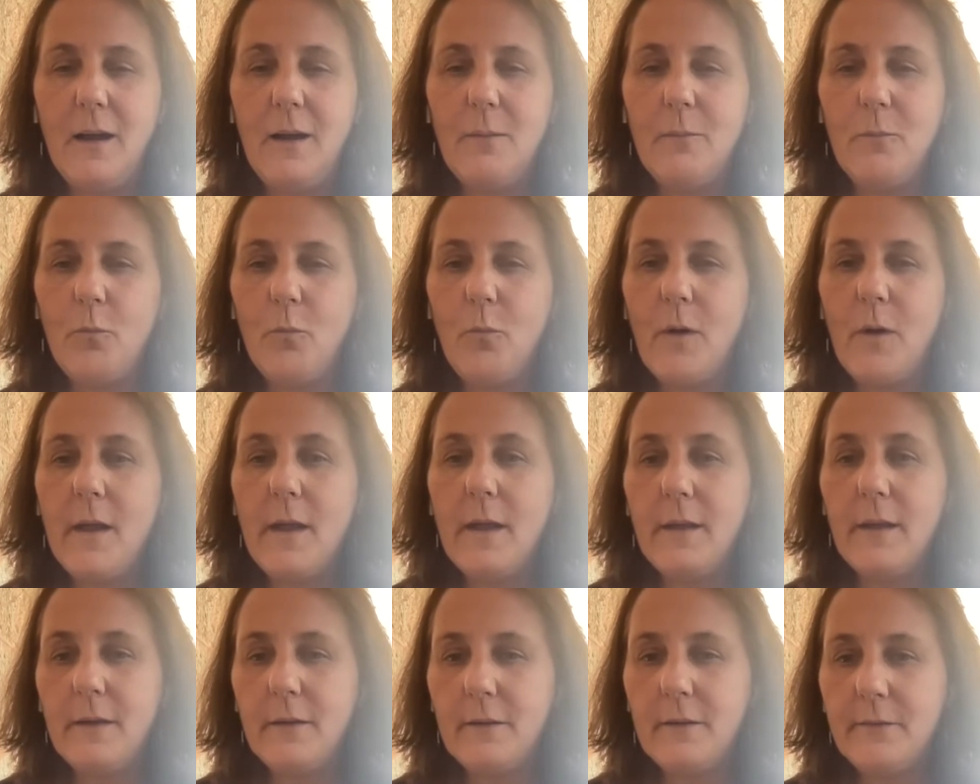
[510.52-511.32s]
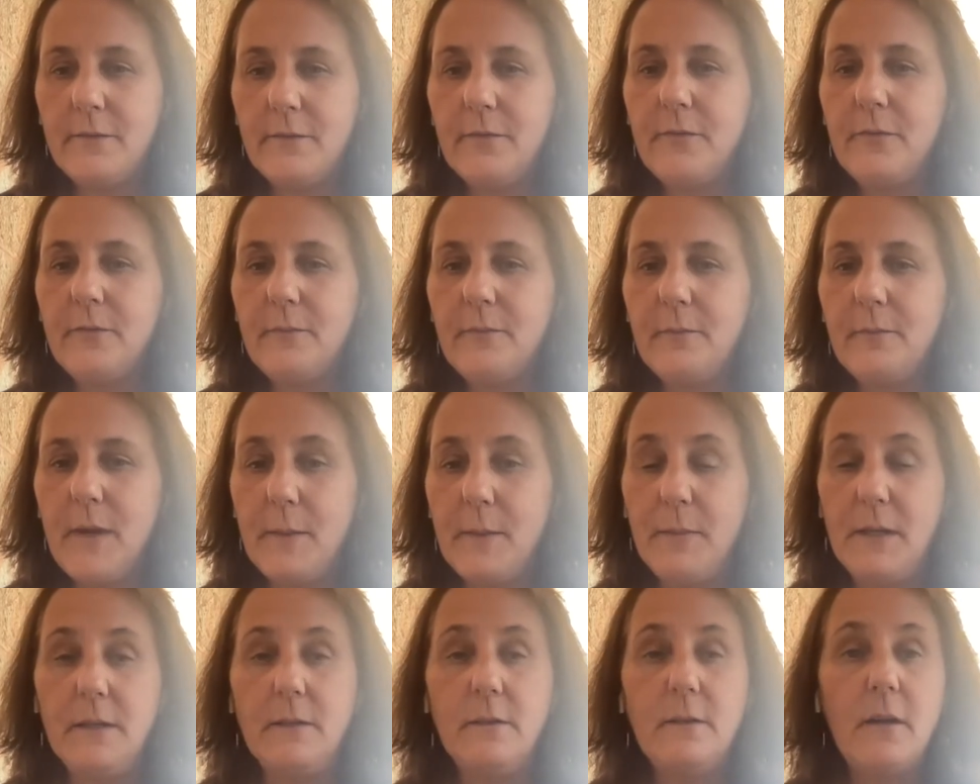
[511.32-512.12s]
way of
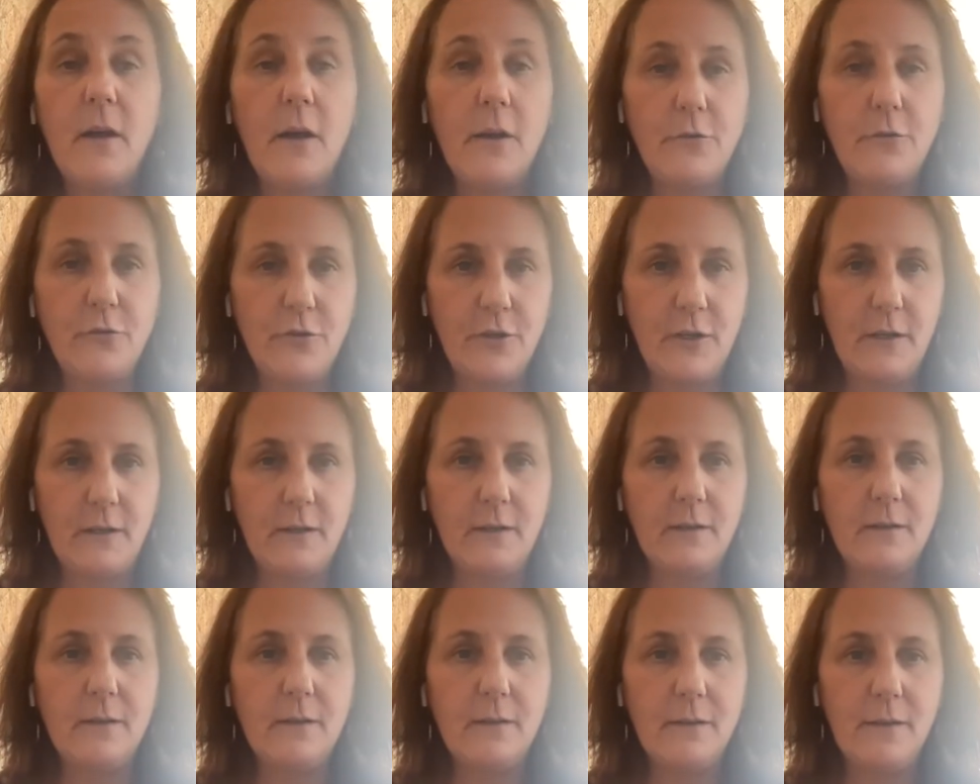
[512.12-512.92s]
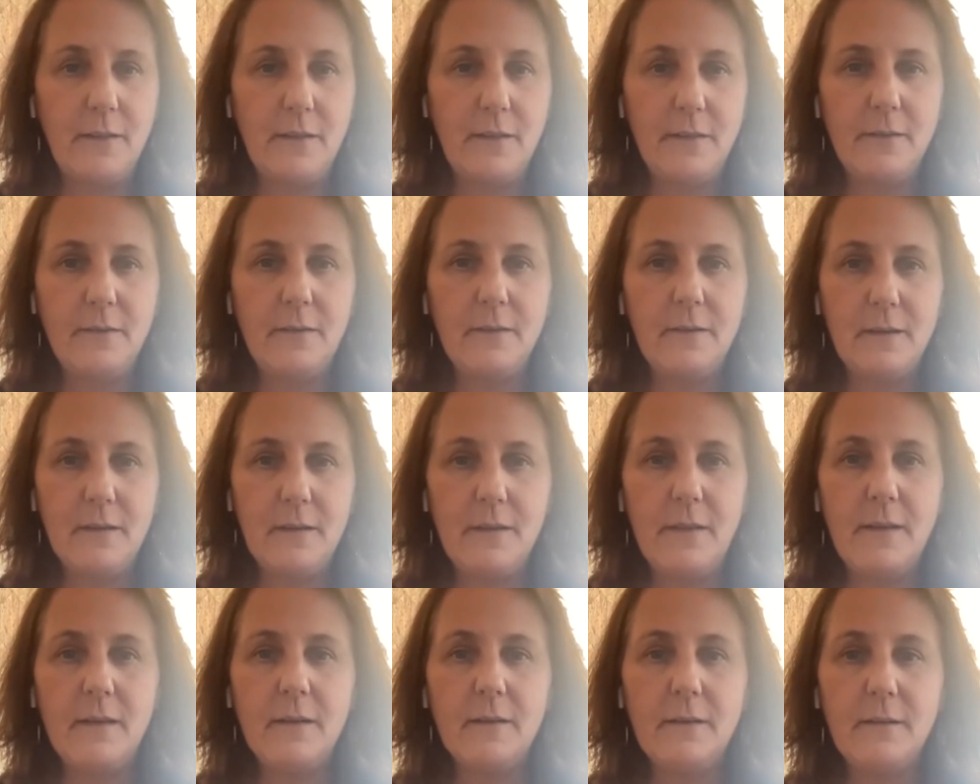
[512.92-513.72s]
maybe touching
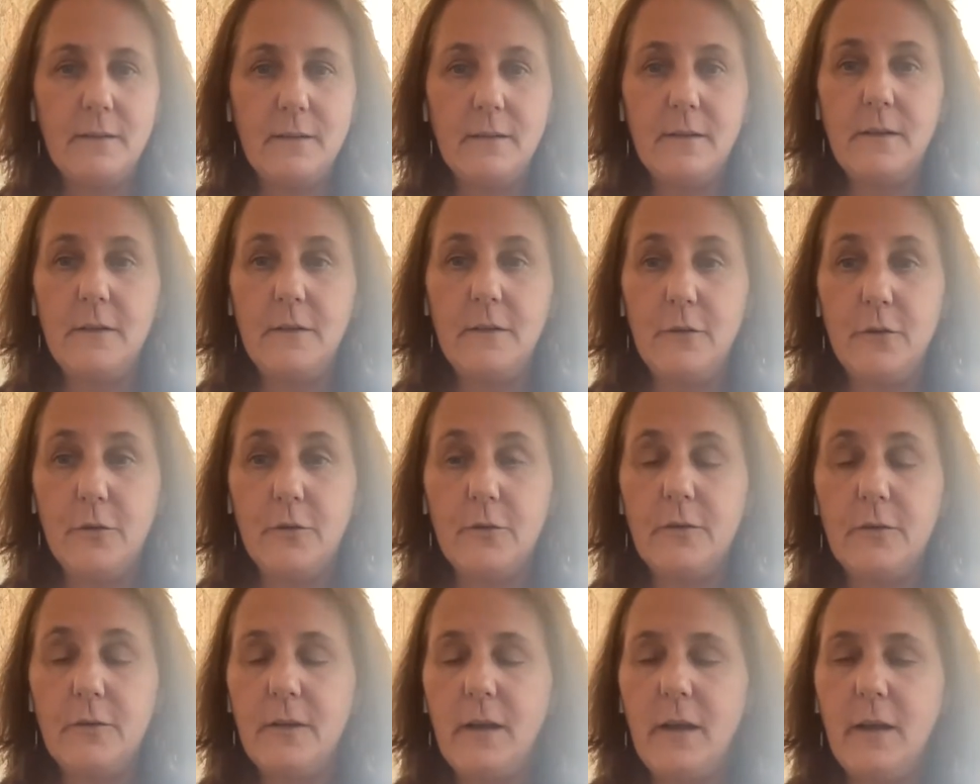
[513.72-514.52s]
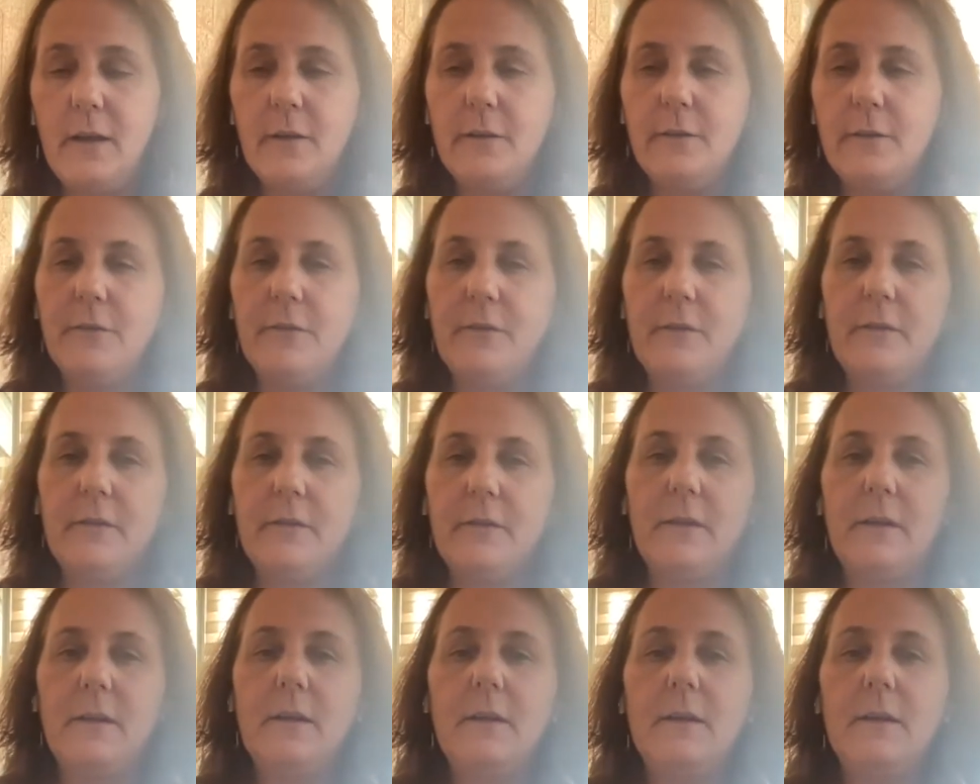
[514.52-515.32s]
this in yourselves.